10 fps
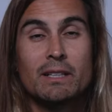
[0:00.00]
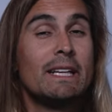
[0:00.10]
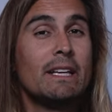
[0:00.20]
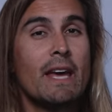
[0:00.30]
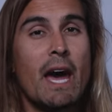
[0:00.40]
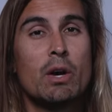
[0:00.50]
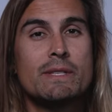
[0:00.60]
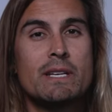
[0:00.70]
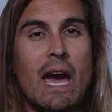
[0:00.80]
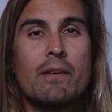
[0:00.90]
Cleaning the
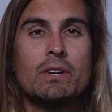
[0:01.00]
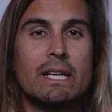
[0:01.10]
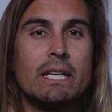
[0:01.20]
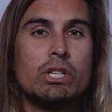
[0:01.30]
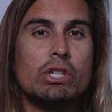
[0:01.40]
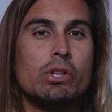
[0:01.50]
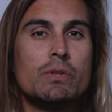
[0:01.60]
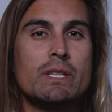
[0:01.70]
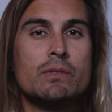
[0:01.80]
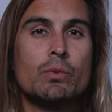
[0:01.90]
housing after each
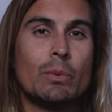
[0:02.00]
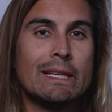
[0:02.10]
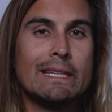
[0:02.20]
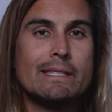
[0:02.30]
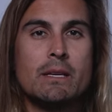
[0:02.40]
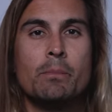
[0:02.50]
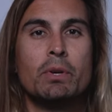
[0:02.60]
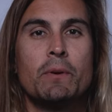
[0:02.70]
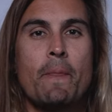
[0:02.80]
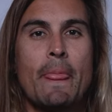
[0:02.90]
use is really
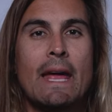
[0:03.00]
simple